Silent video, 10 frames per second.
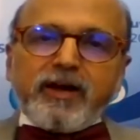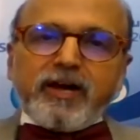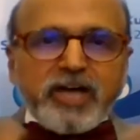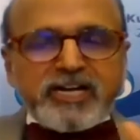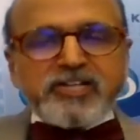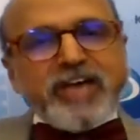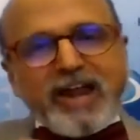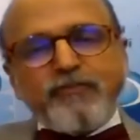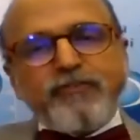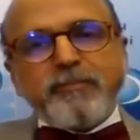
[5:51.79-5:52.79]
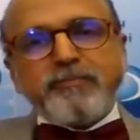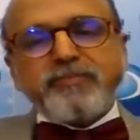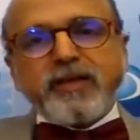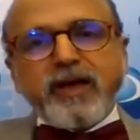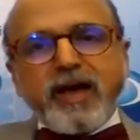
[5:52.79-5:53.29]
Qatar itself
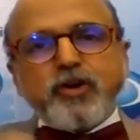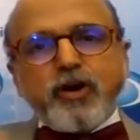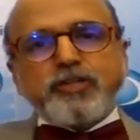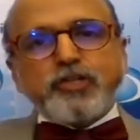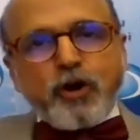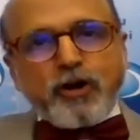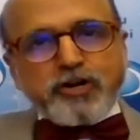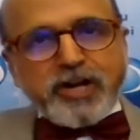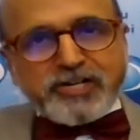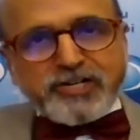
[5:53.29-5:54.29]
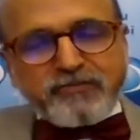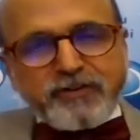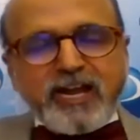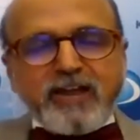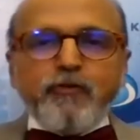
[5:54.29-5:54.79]
has gone through contraction of
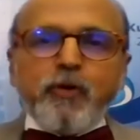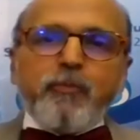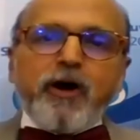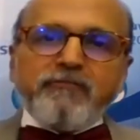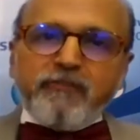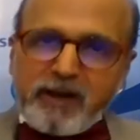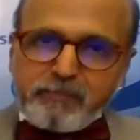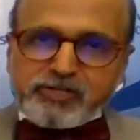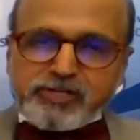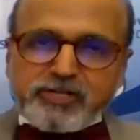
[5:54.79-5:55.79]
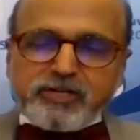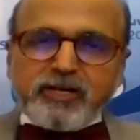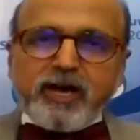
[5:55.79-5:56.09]
nearly 4.5%,